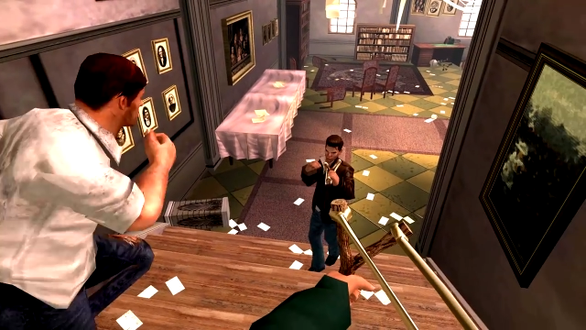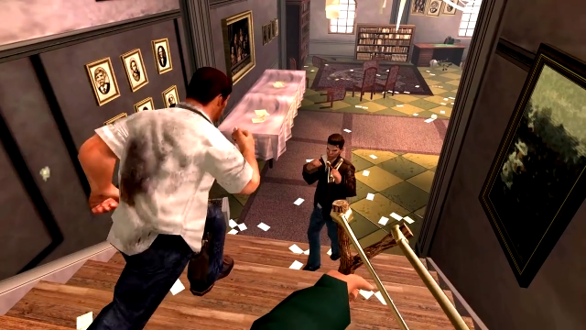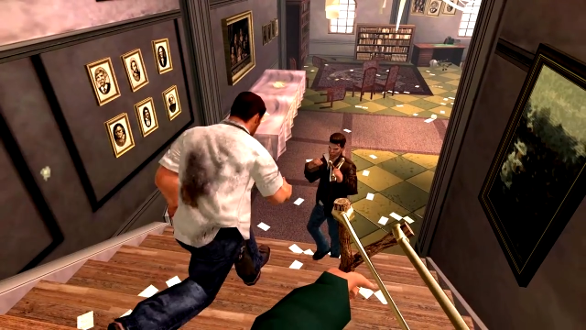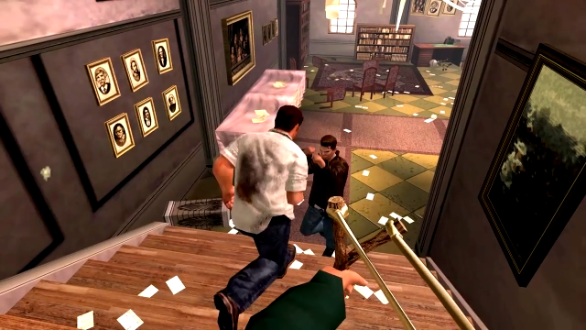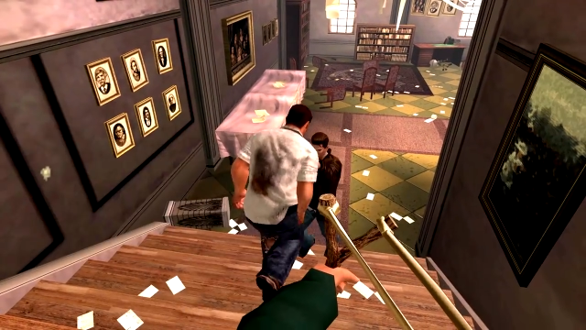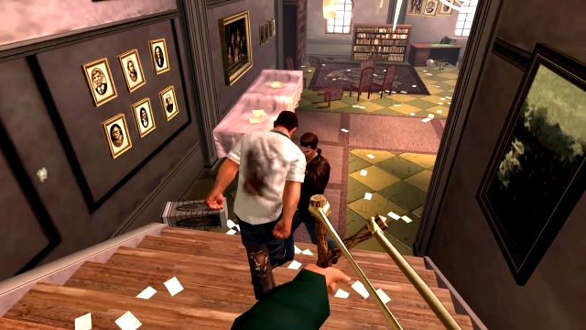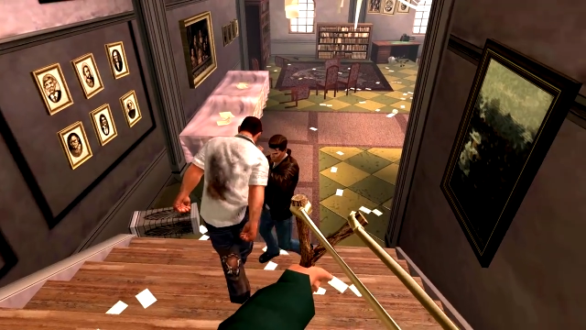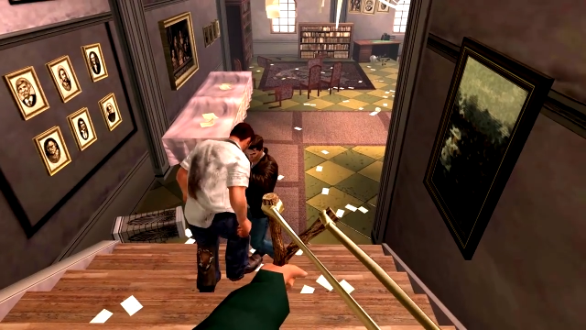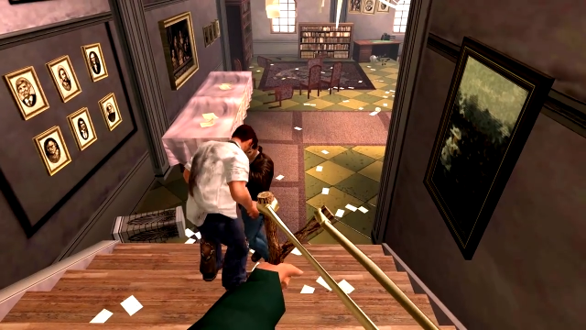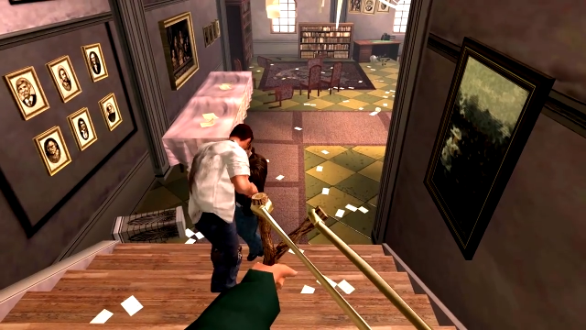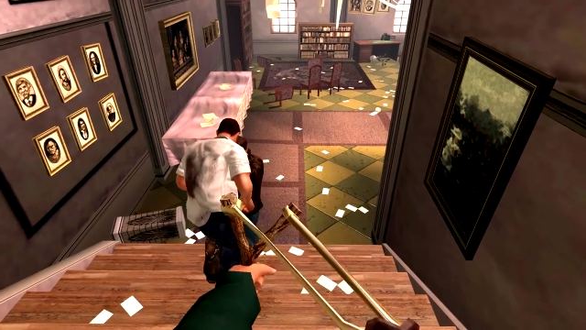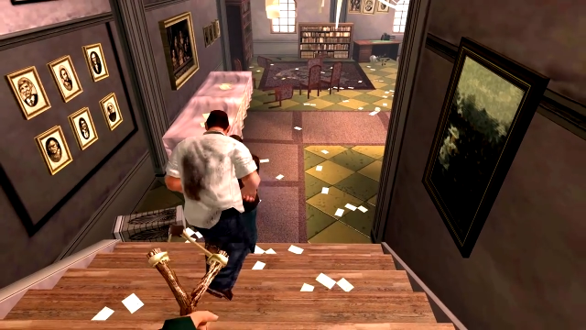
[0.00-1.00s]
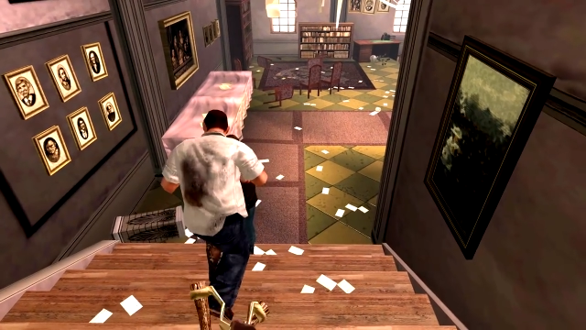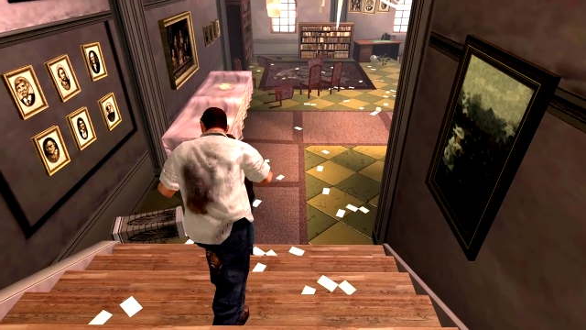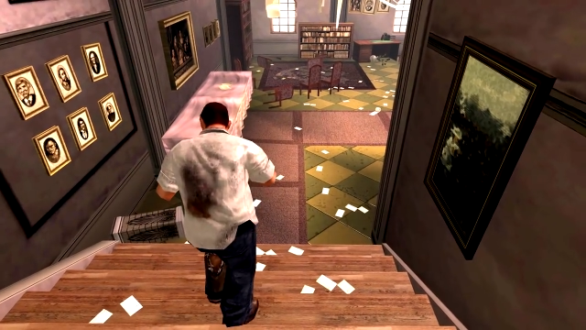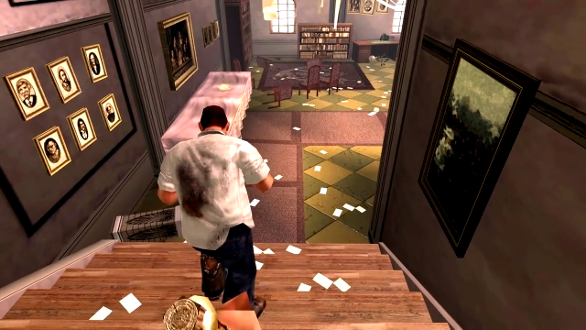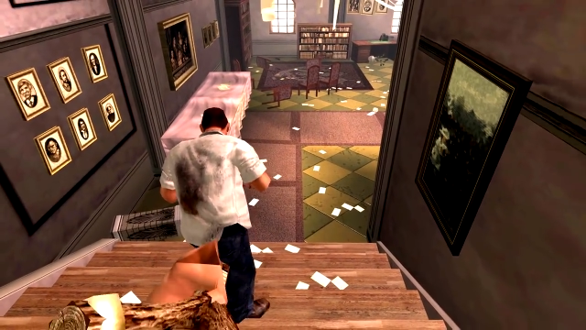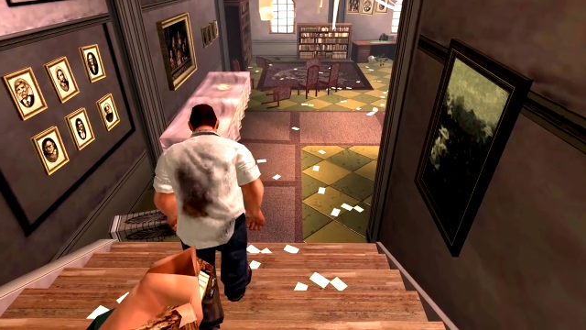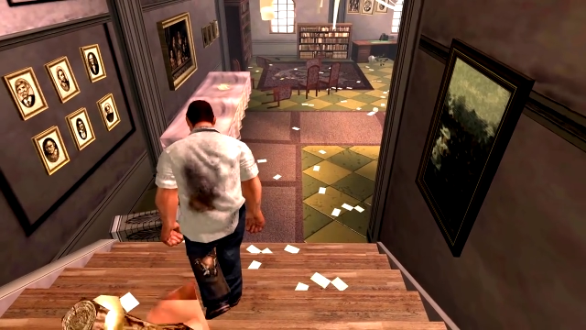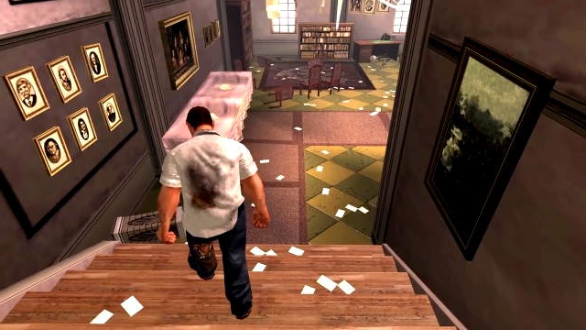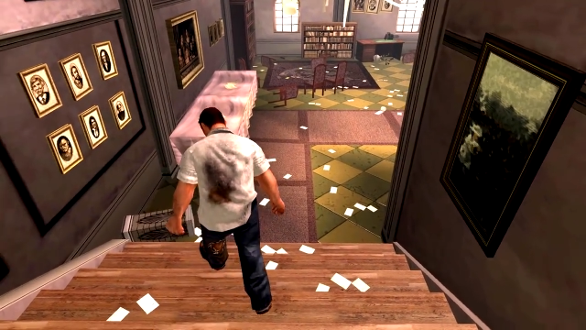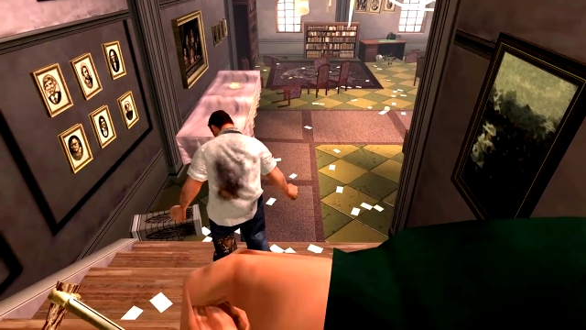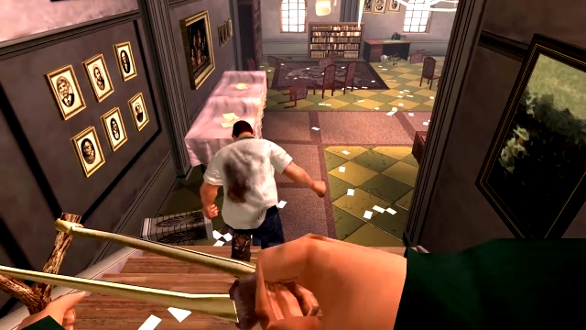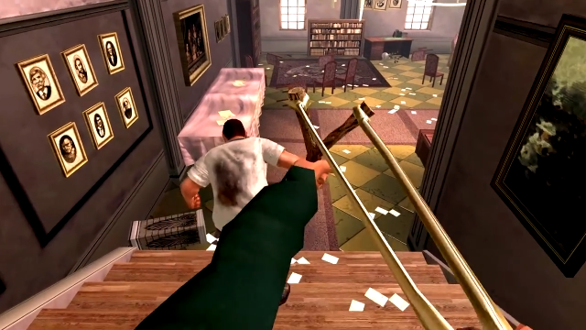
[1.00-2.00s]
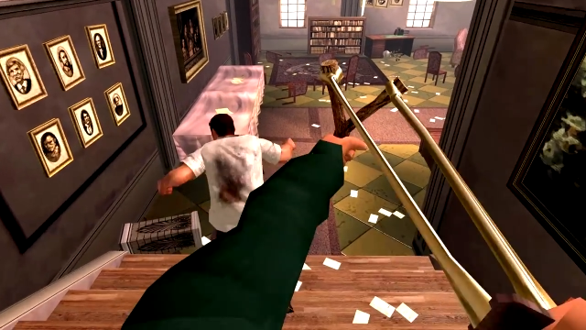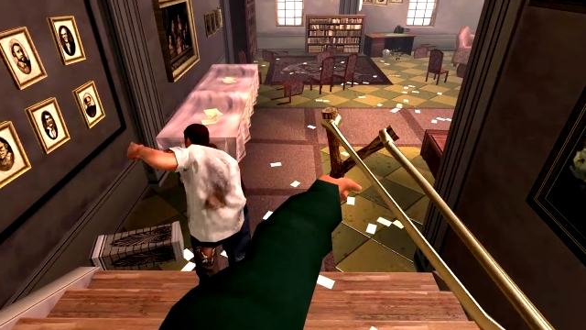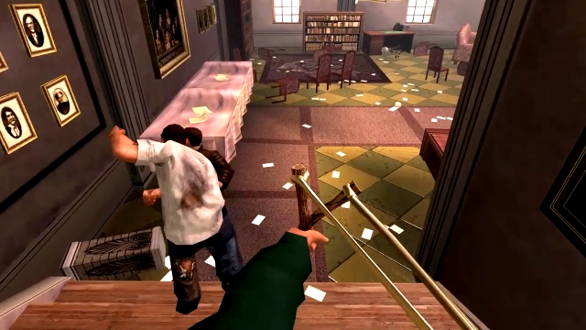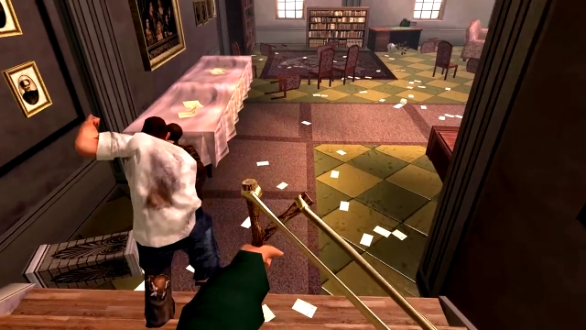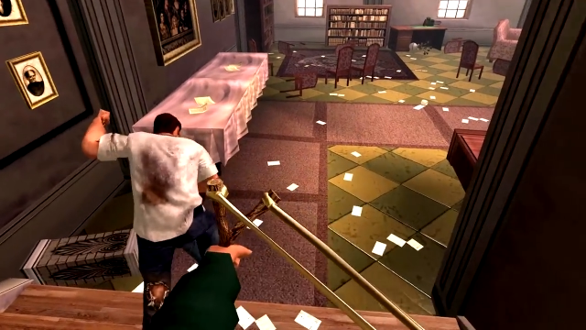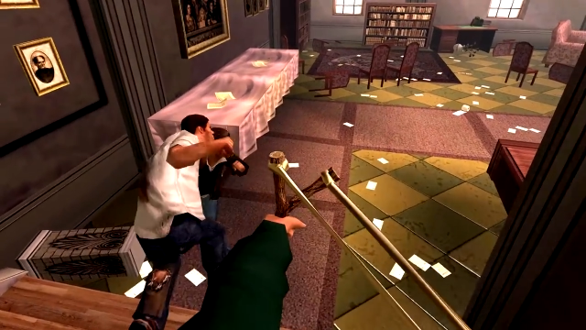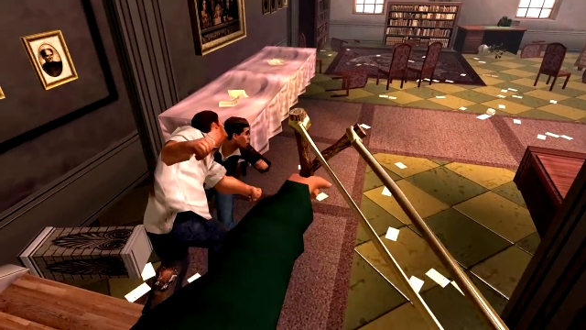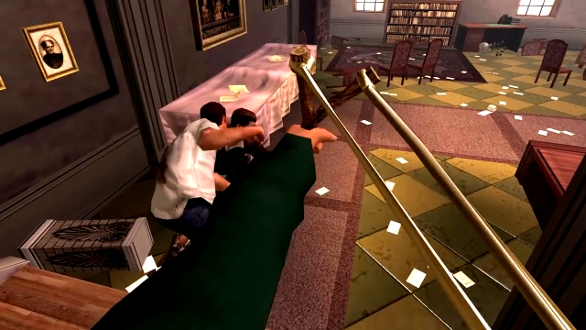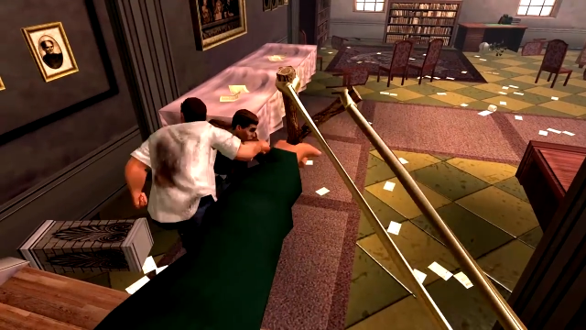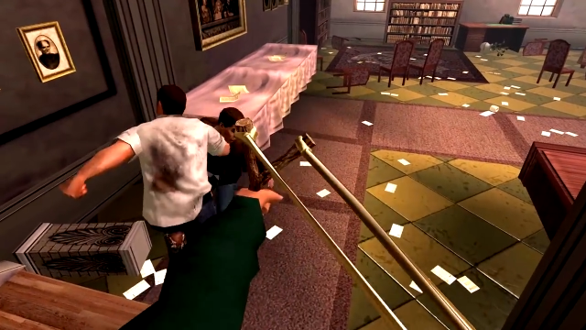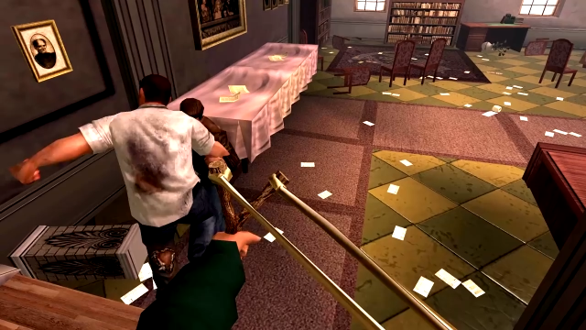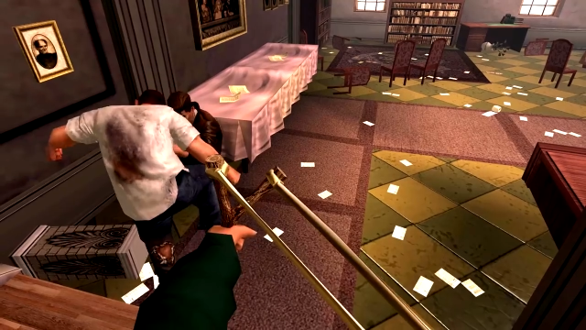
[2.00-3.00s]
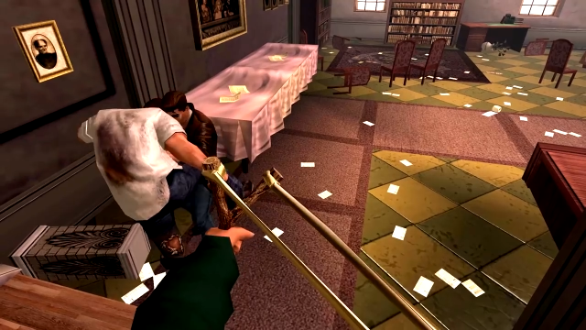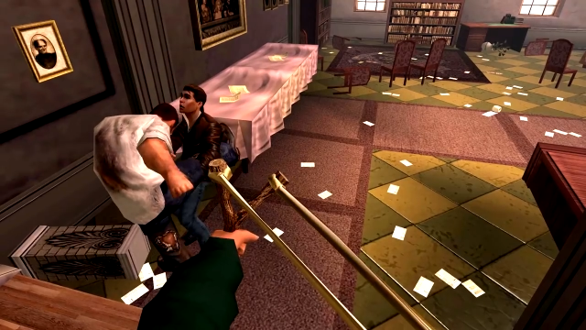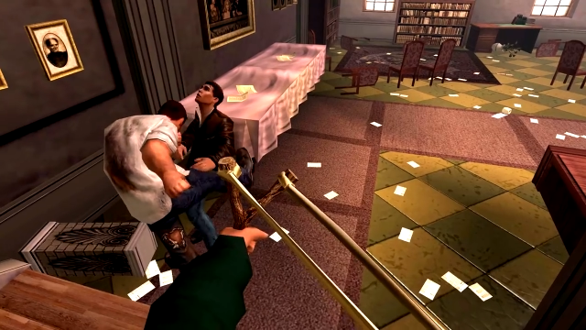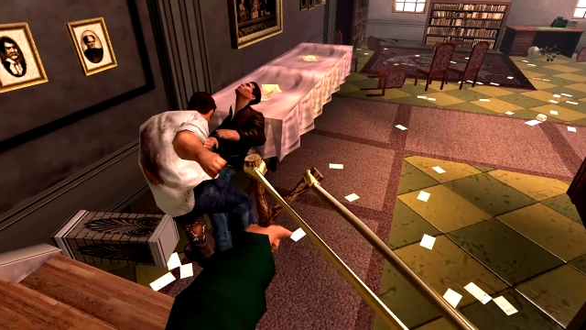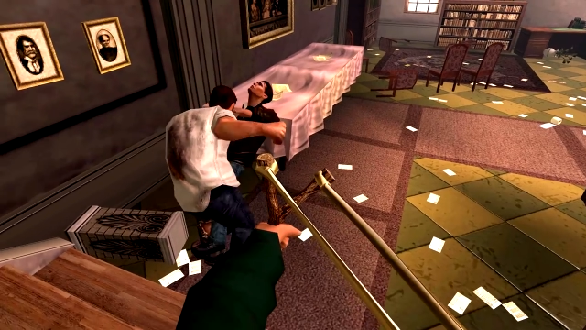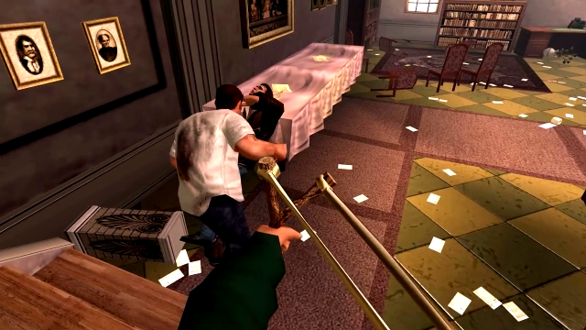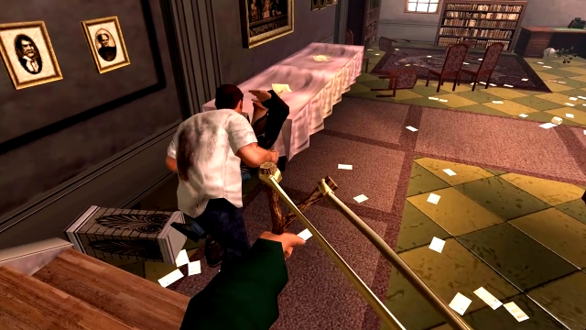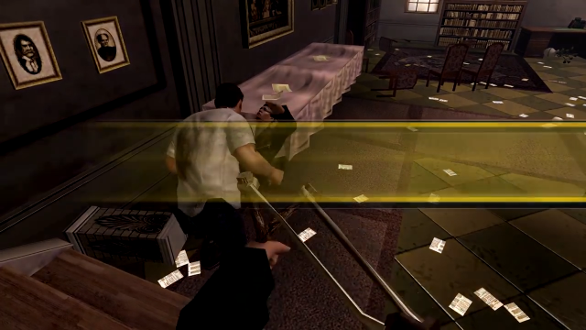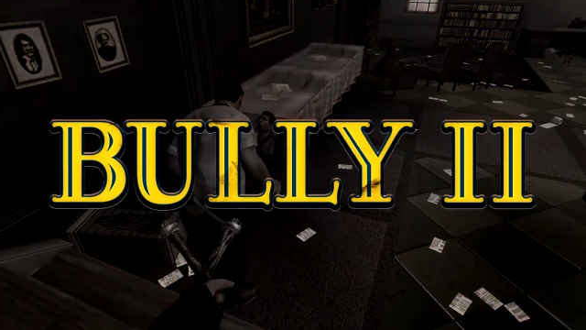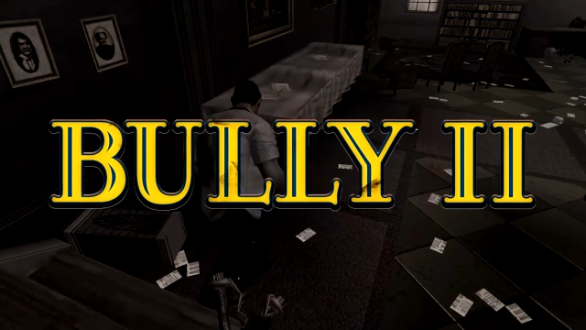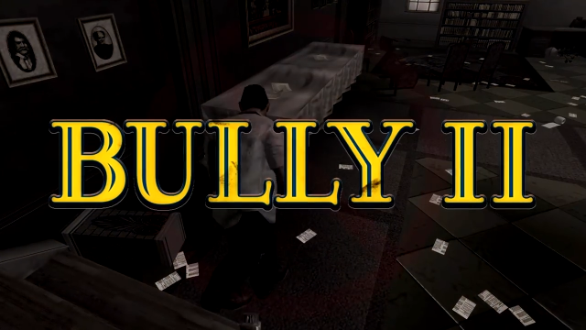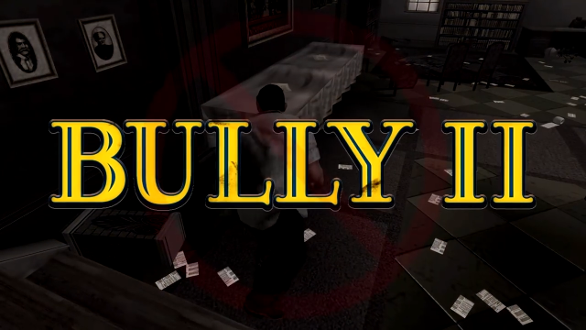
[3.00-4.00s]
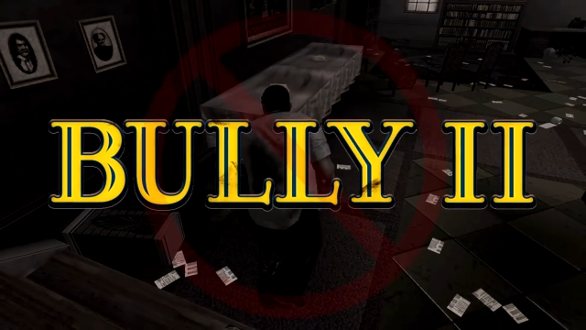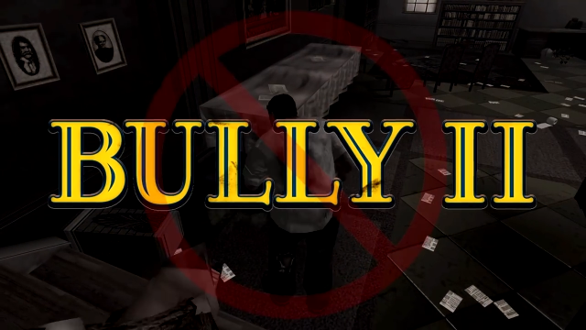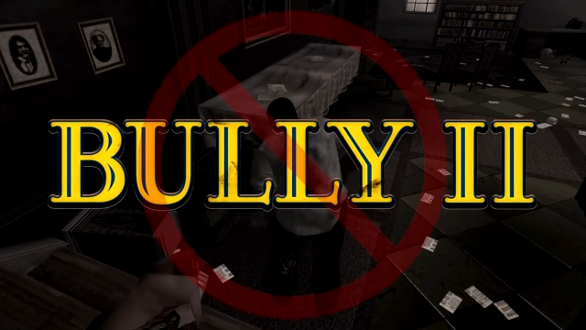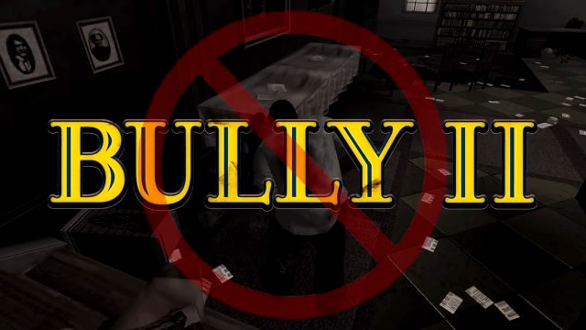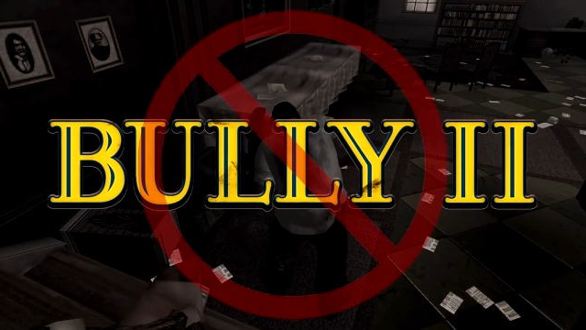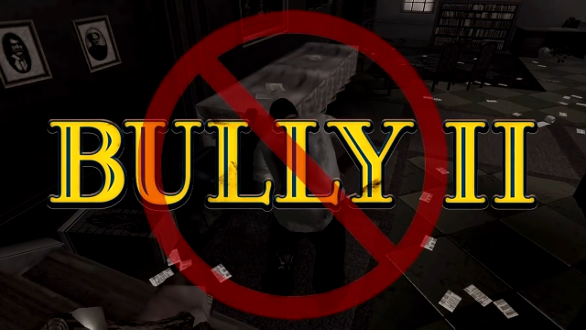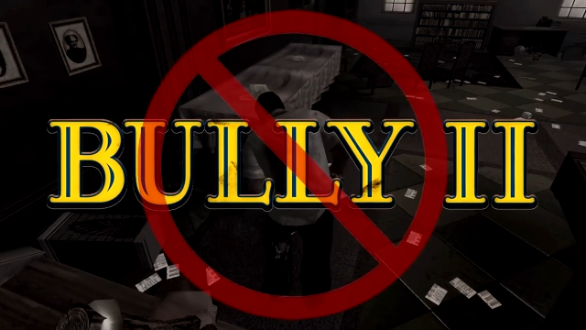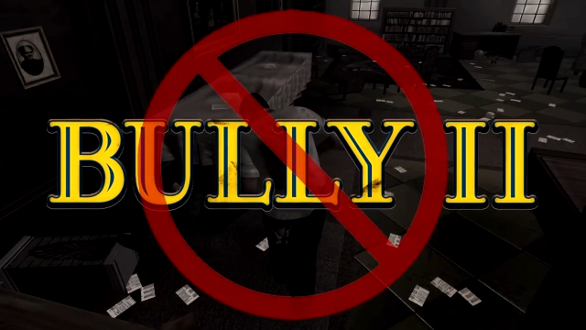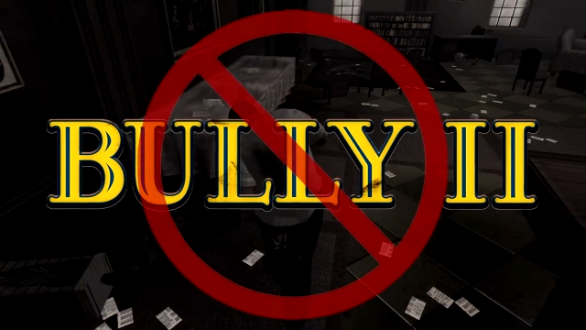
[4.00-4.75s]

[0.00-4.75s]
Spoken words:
No face is visible, so there are no lips to read.